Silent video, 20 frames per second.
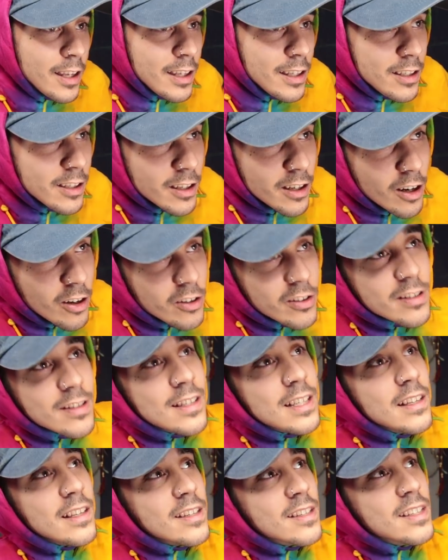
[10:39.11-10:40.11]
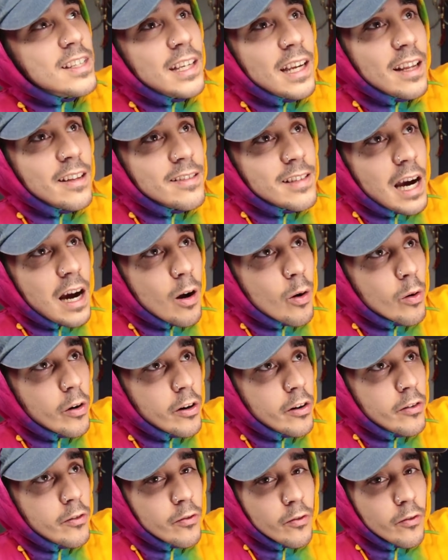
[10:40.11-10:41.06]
You know, you can see the CN Tower